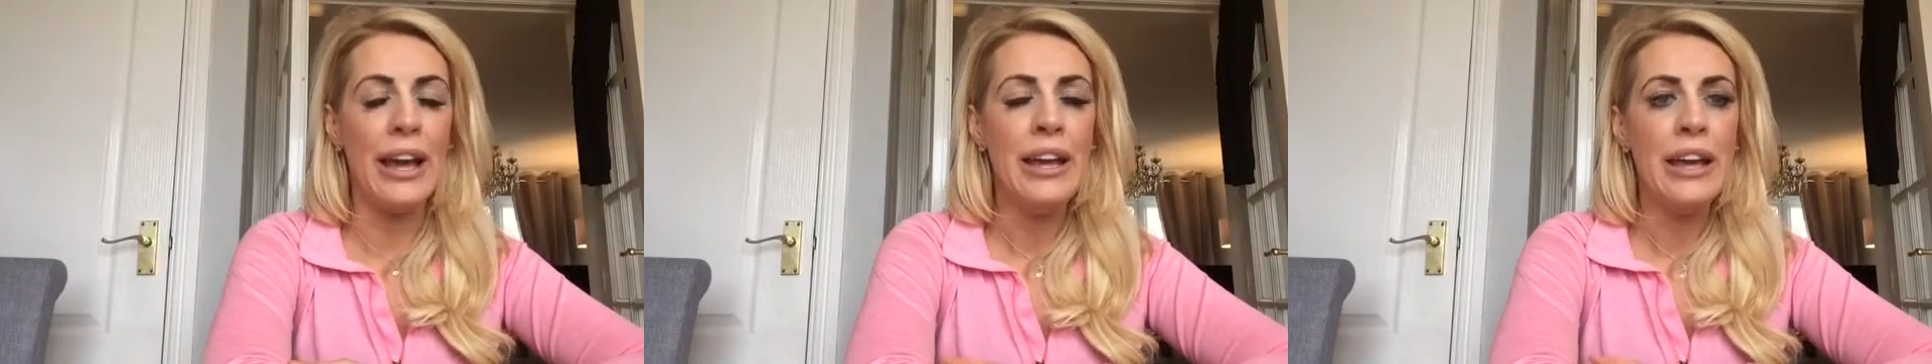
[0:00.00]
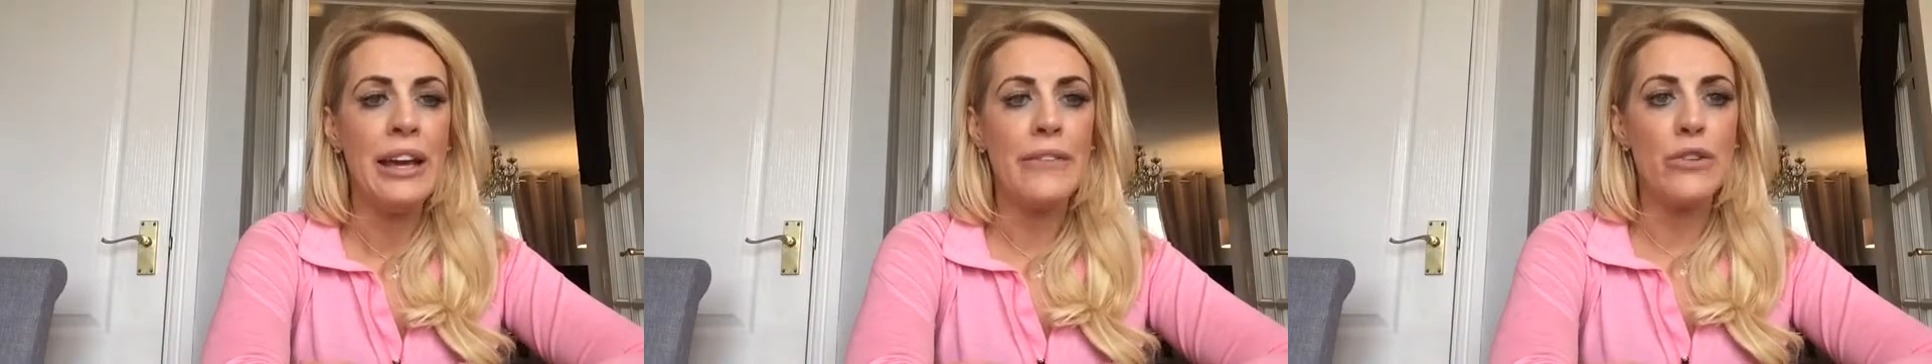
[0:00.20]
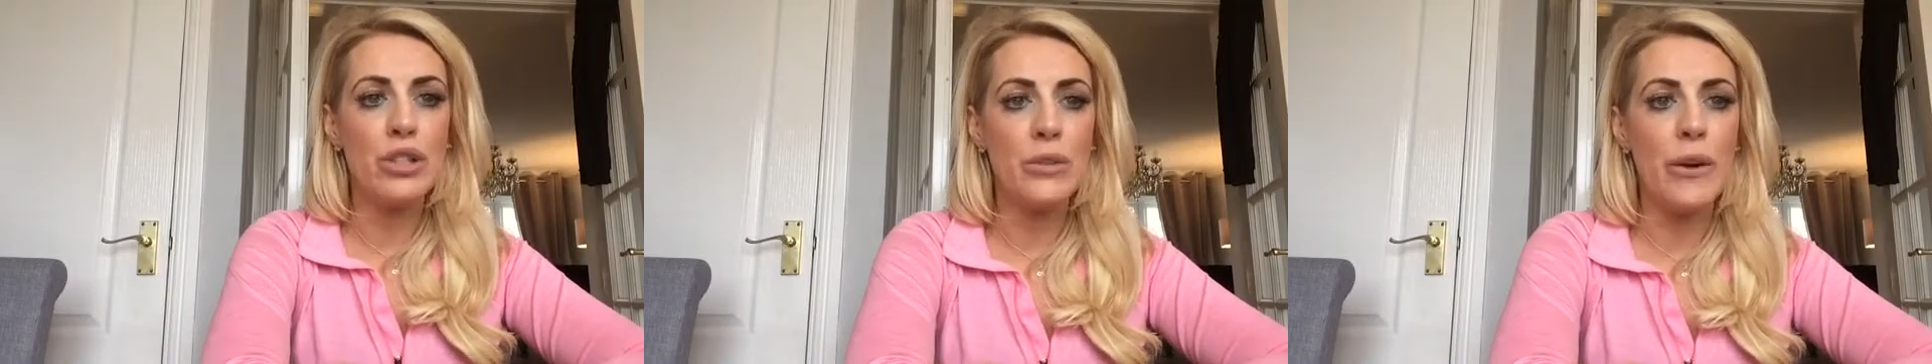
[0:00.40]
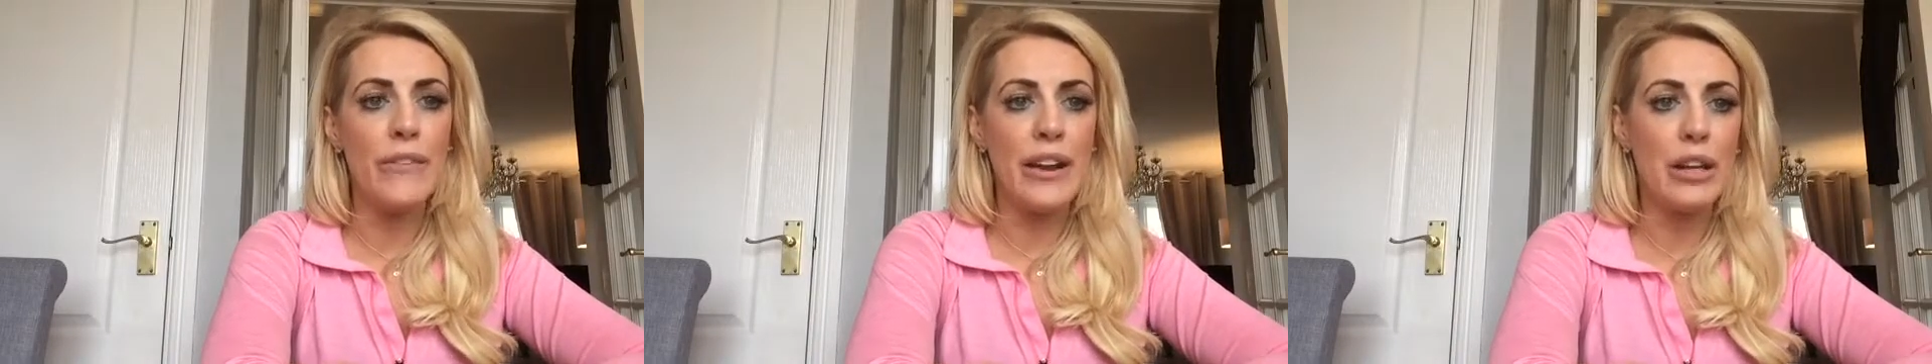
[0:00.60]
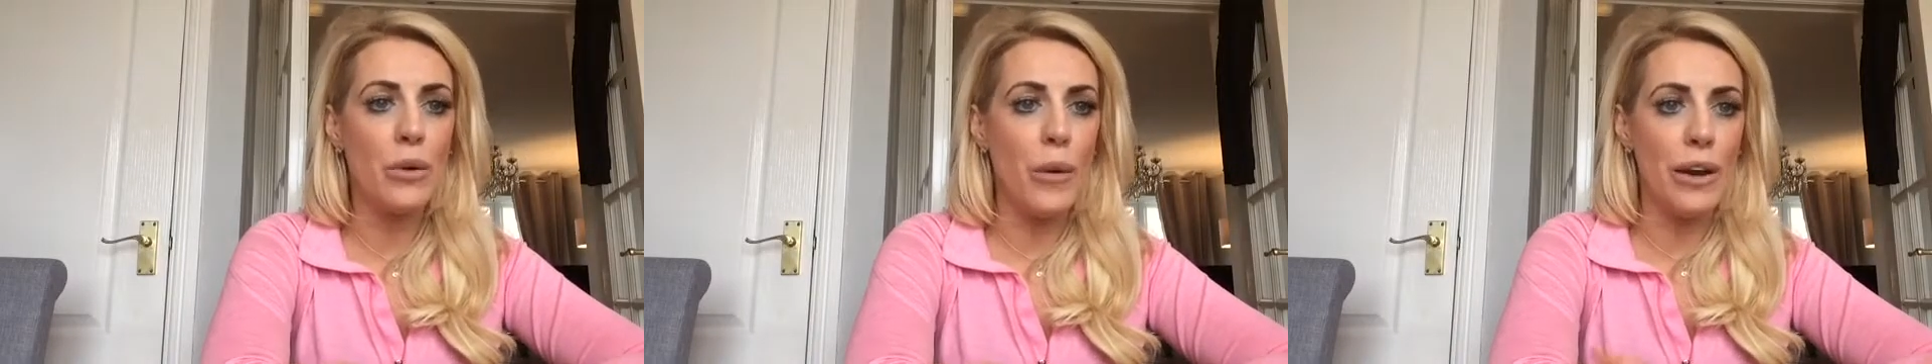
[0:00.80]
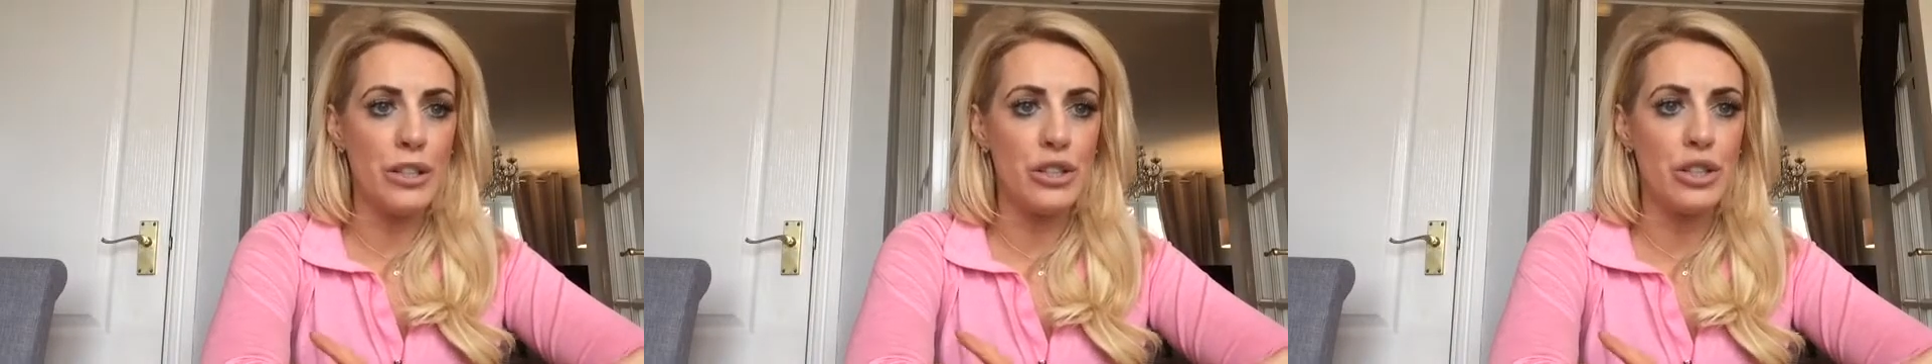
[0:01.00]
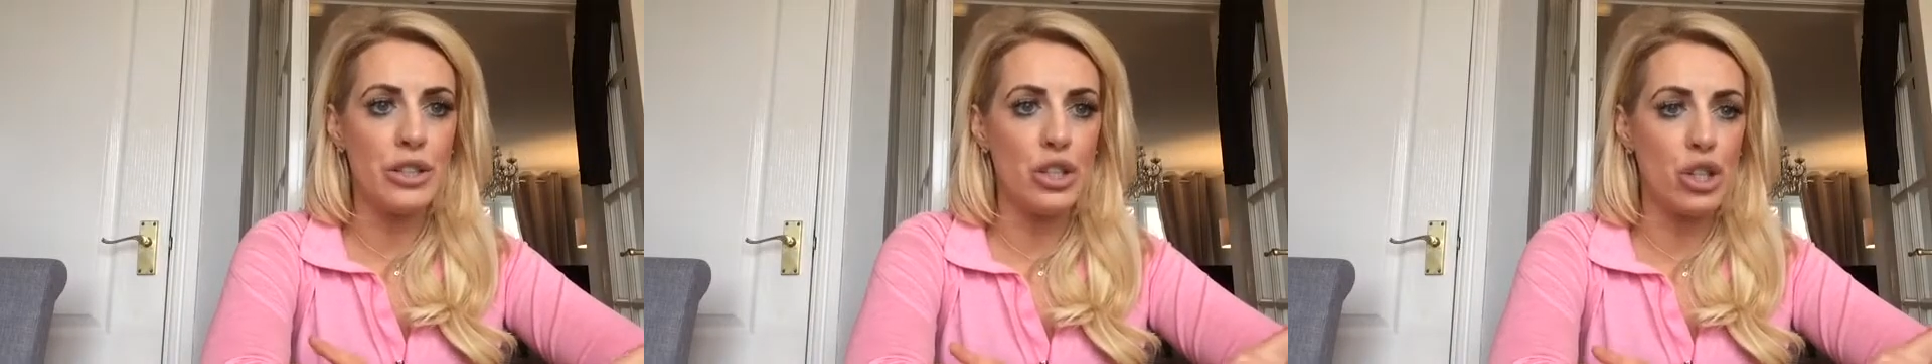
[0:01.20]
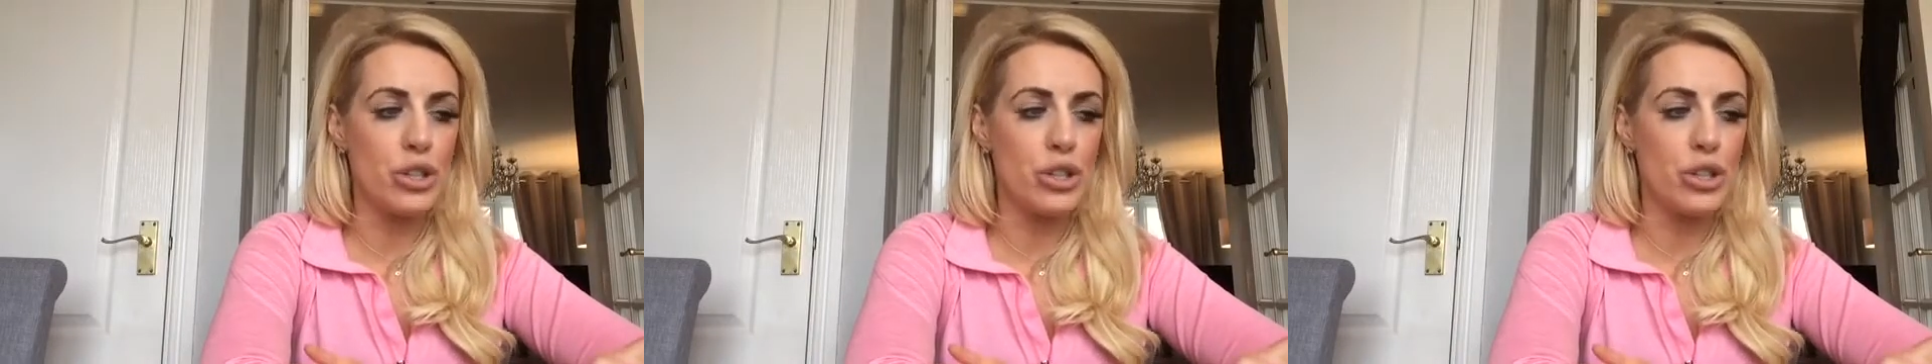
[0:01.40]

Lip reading: If you do have any questions,